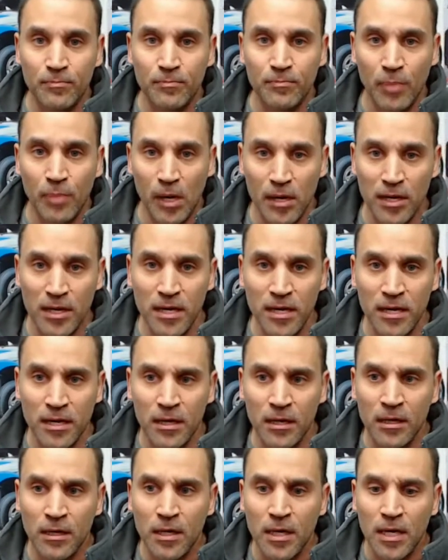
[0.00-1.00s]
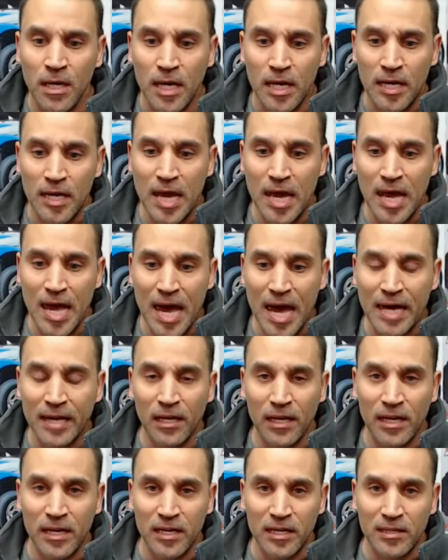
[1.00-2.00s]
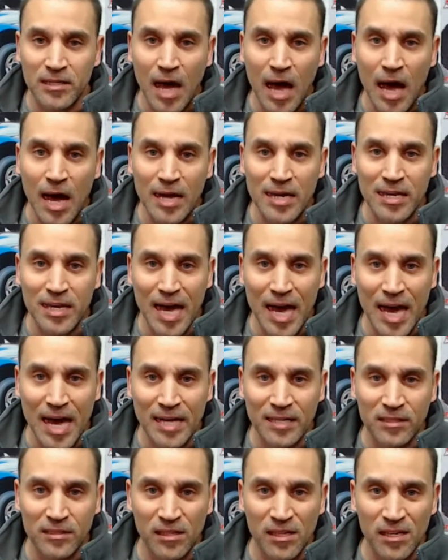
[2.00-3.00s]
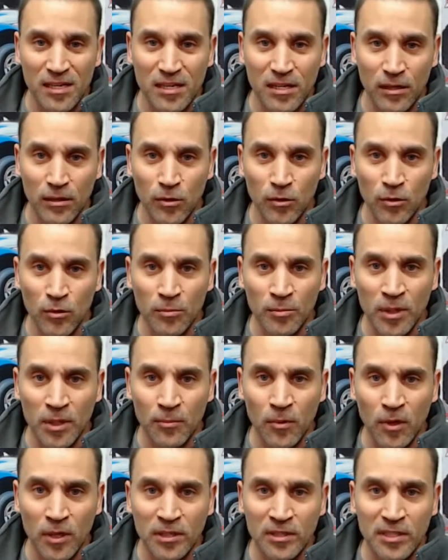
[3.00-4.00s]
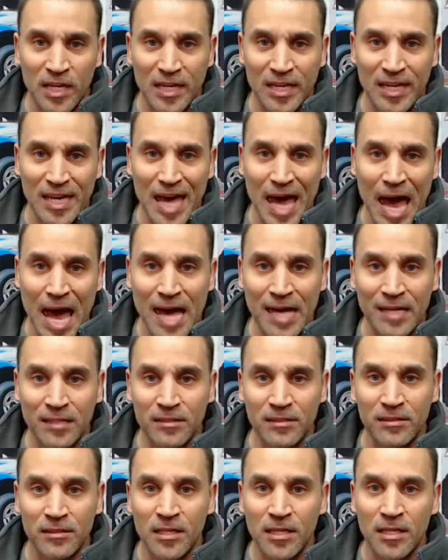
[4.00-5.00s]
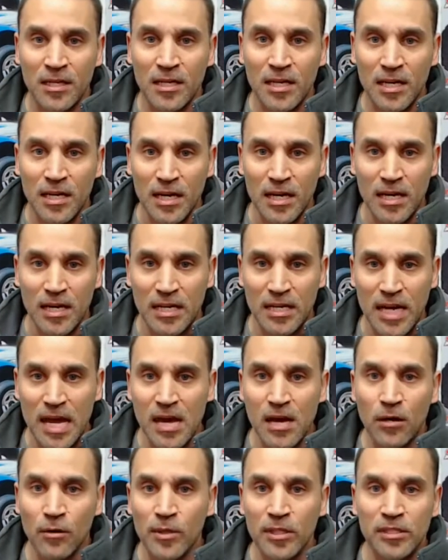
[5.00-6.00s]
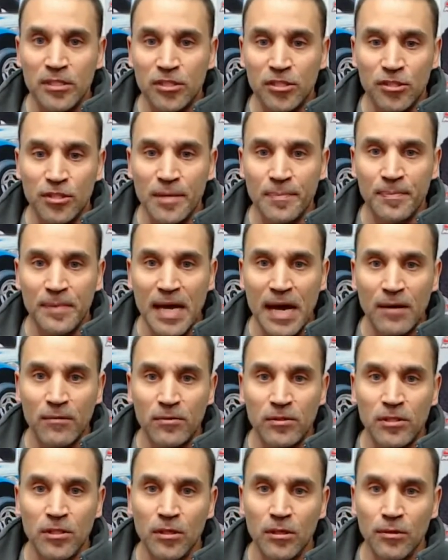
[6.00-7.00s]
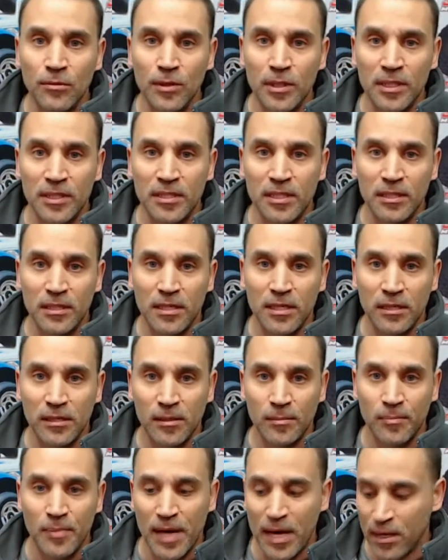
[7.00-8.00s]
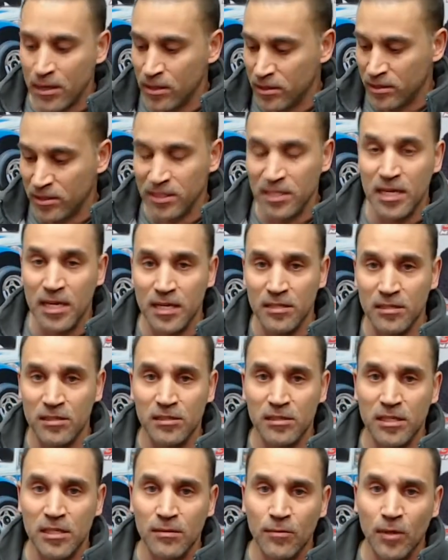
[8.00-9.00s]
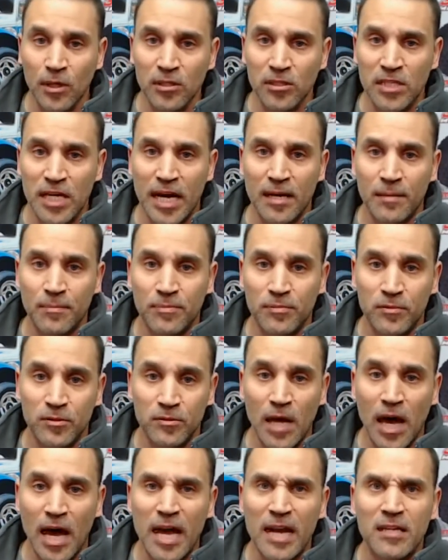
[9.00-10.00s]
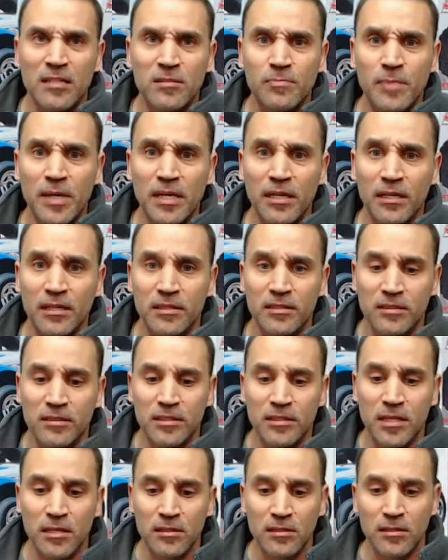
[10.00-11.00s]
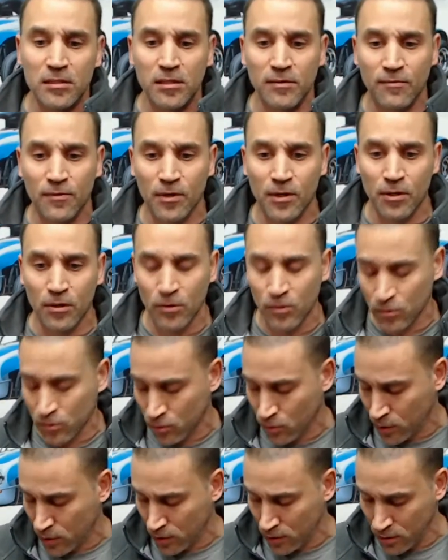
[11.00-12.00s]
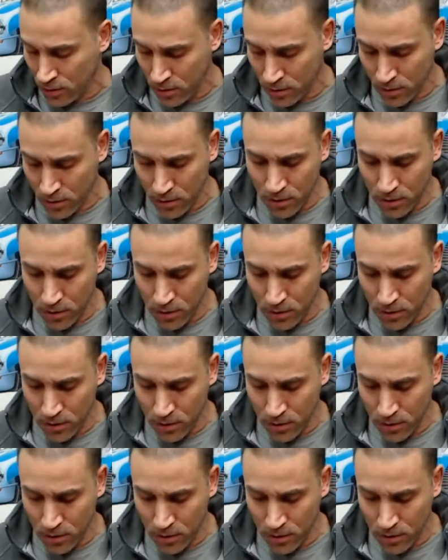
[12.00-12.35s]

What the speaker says: buggy, and they had like die cast, like aluminum ones, like cast, and they always stripped out too. And to get the better CNC ones, I had to spend like $60 for those ones.